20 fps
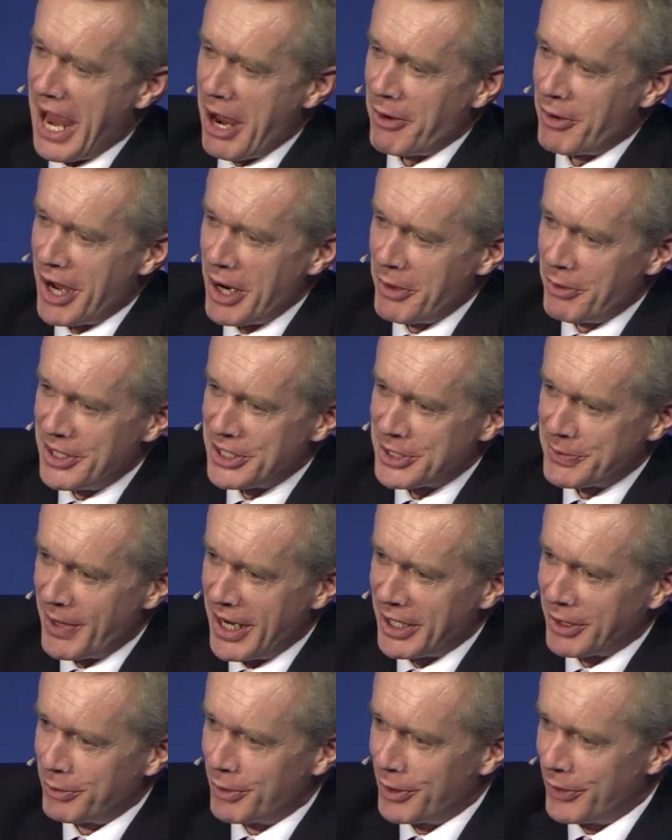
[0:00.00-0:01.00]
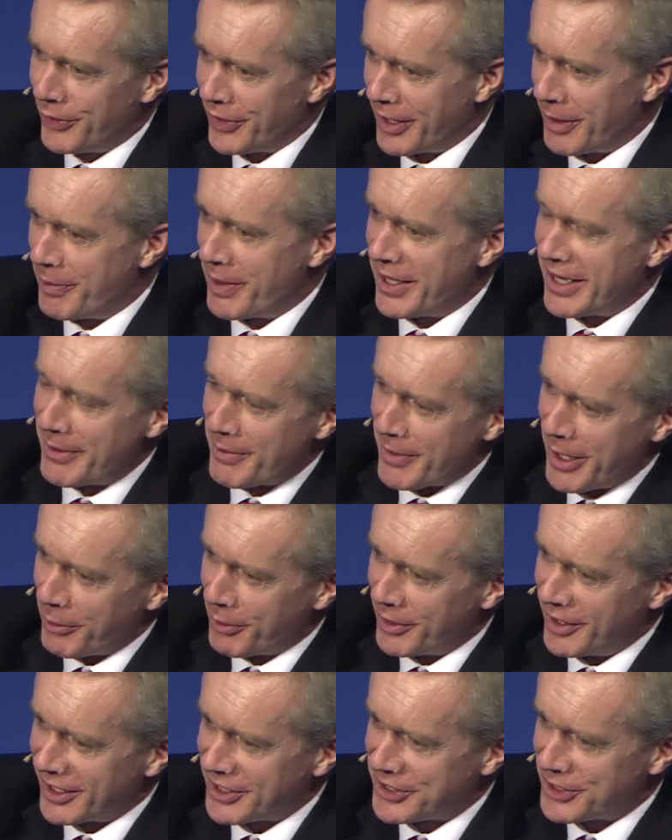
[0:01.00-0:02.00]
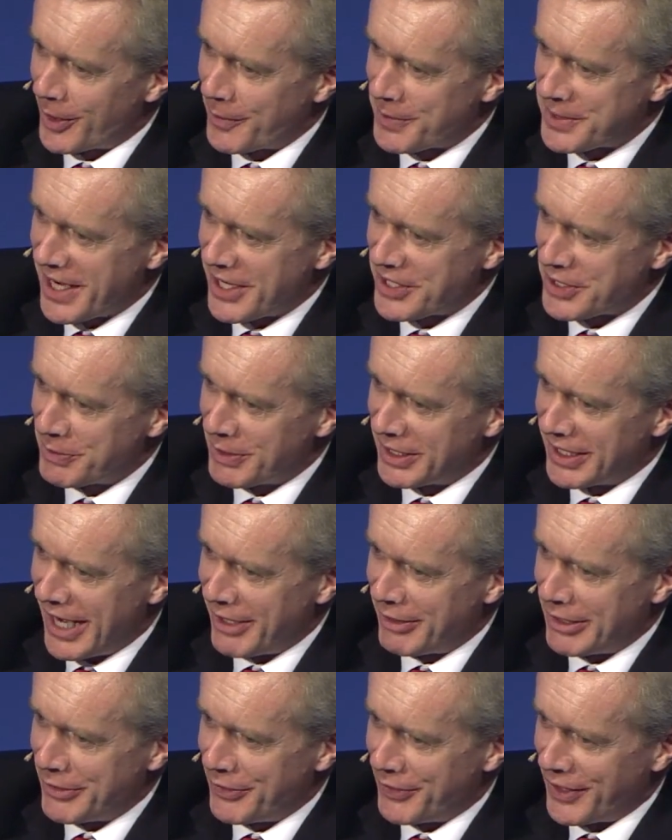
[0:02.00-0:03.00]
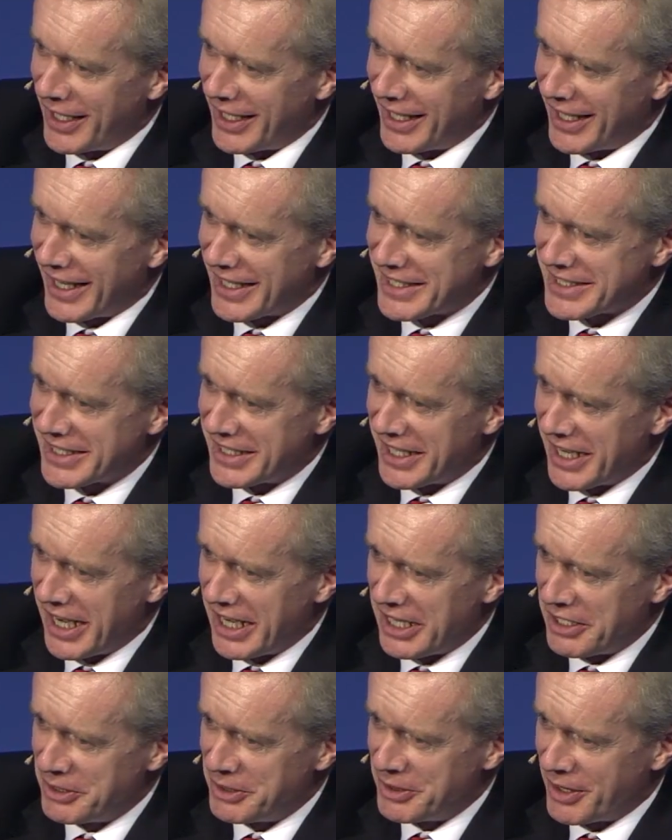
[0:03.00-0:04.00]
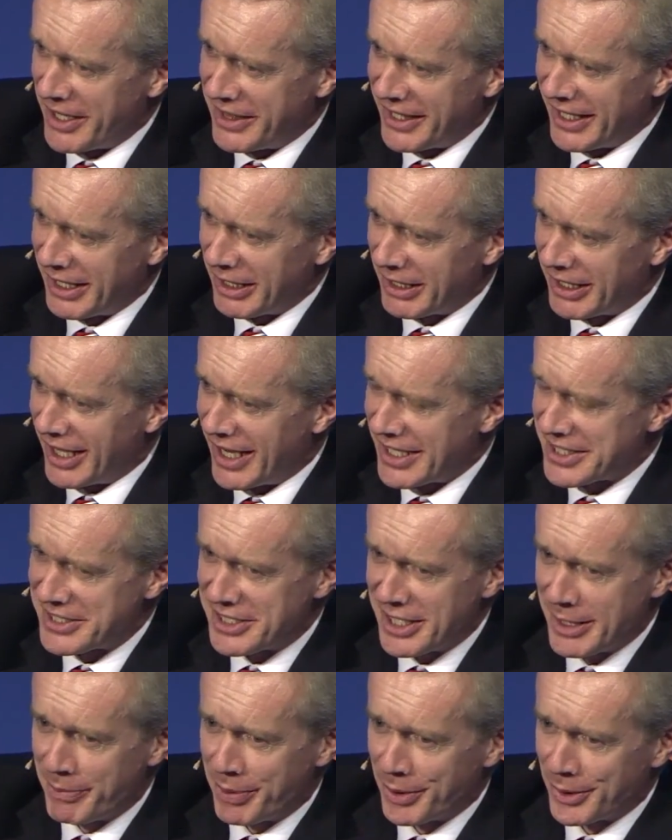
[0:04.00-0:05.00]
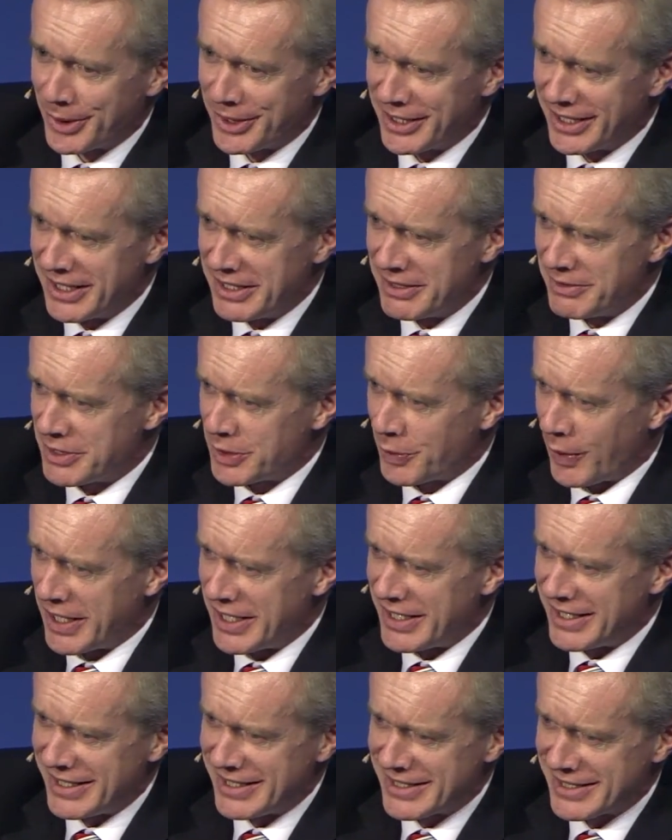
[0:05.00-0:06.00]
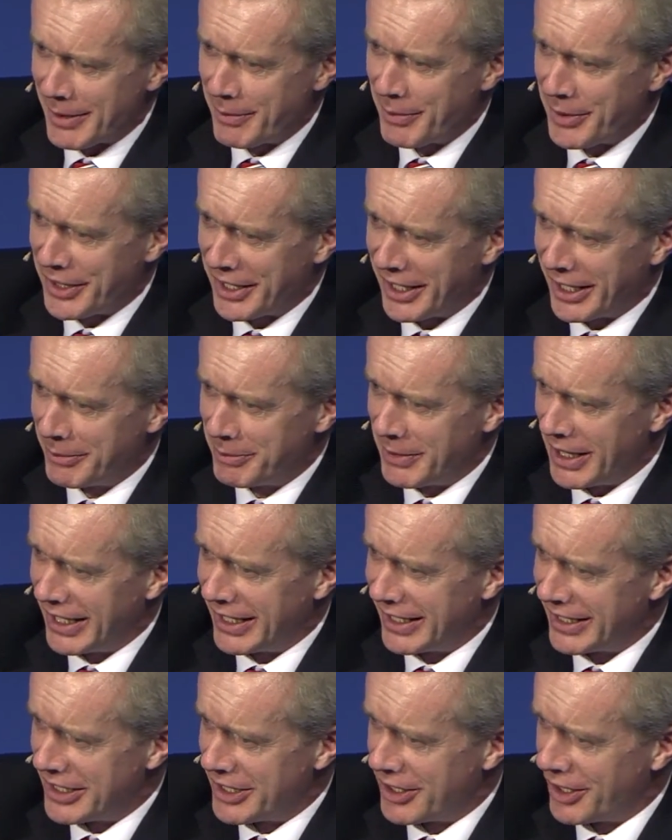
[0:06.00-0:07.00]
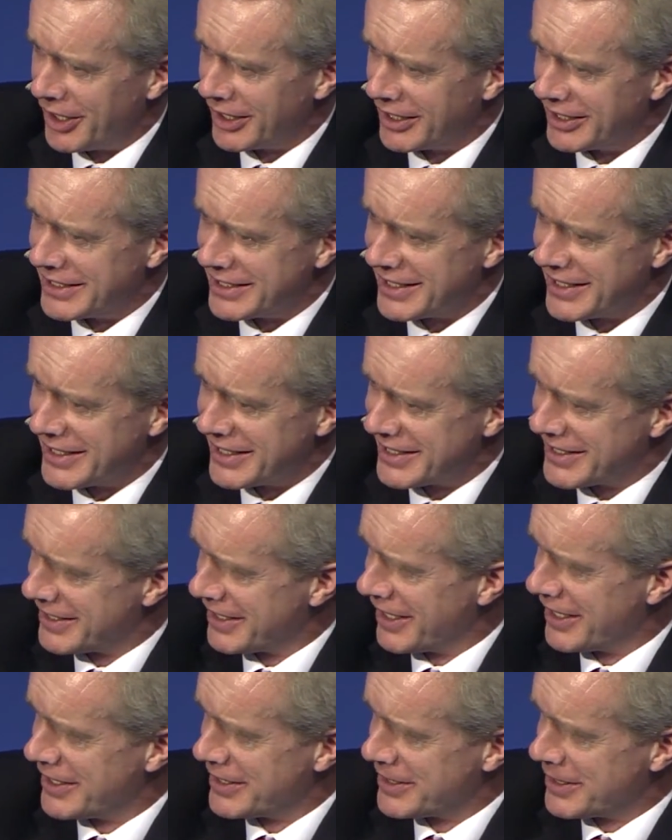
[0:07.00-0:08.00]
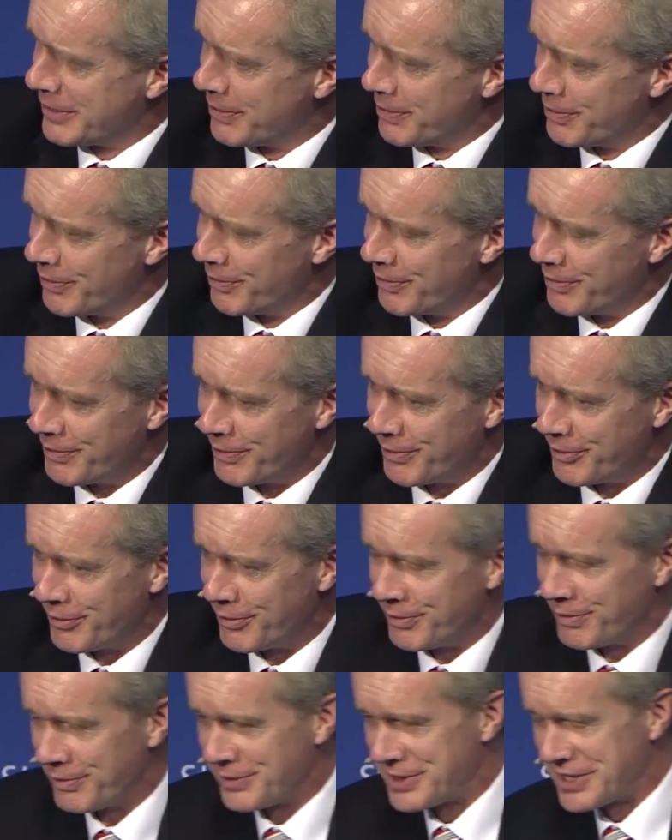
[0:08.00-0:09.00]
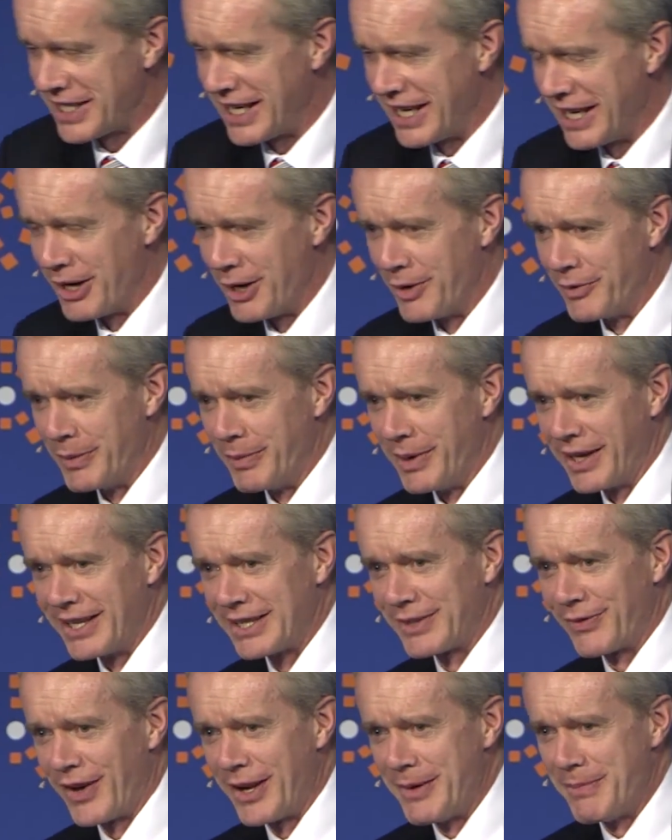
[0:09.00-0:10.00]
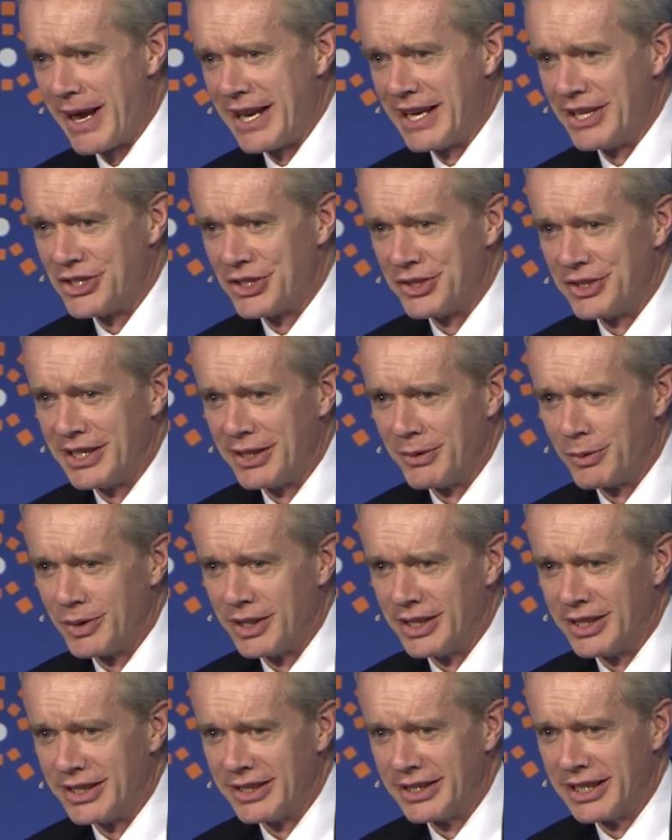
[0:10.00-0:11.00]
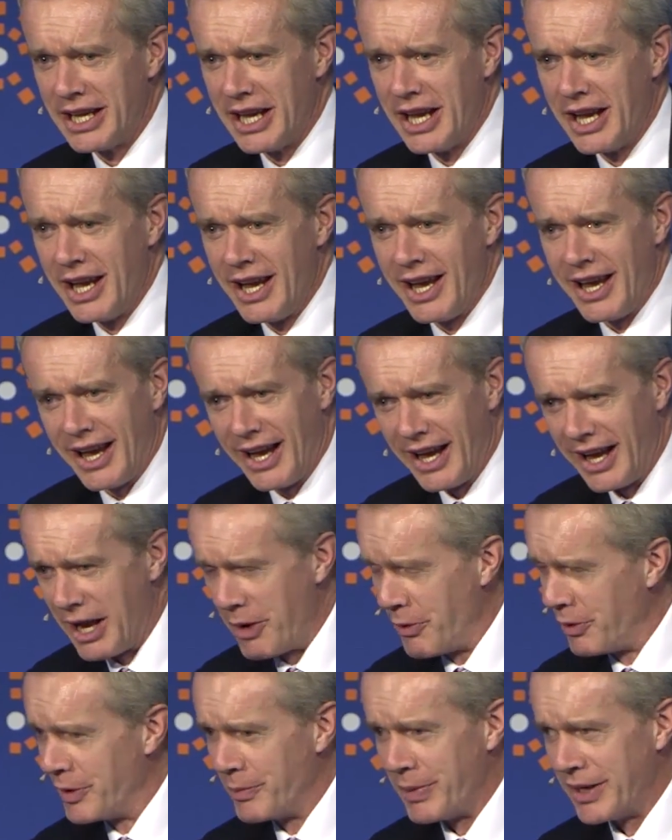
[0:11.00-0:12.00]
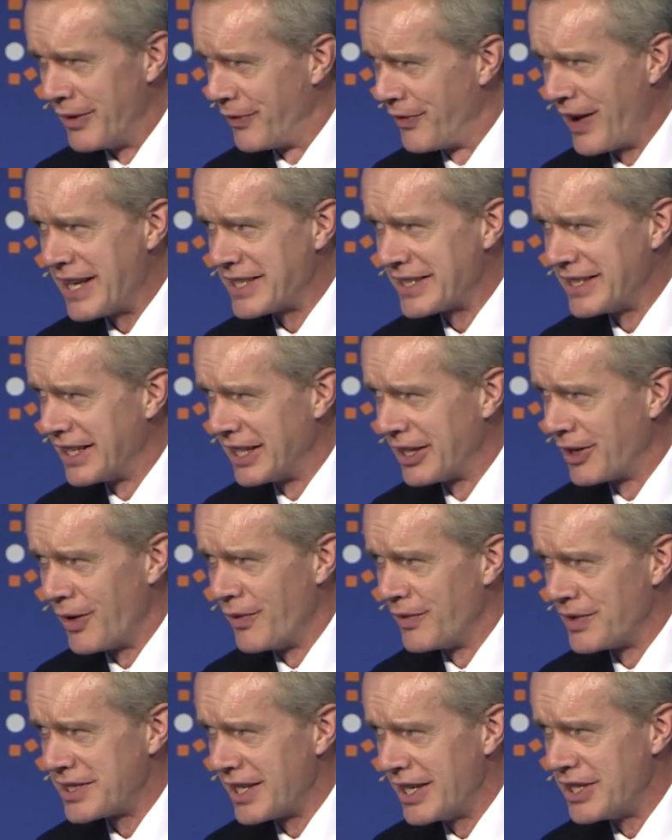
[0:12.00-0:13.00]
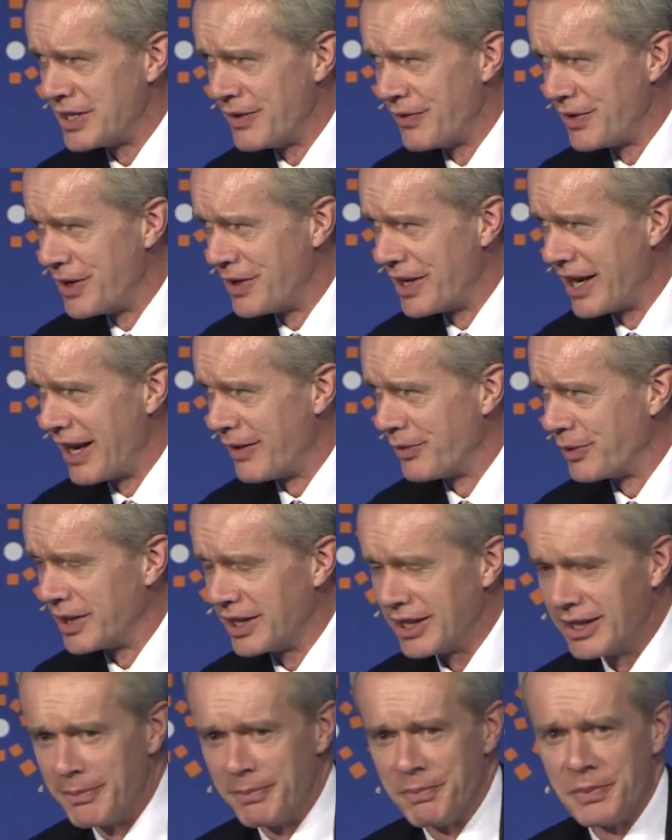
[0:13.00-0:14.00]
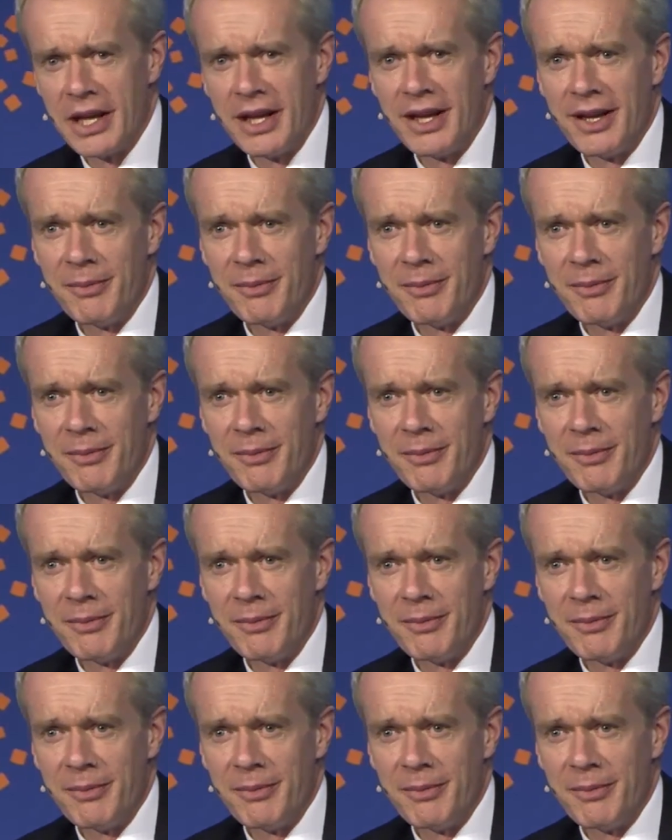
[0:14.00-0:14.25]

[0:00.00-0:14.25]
I wish Michael Woodford had been in my workshop session with Larry Fink yesterday, who I think last year pulled in 20-something million dollars as the CEO of the biggest fund manager in the world. It would have been a fascinating conversation for you to have with him.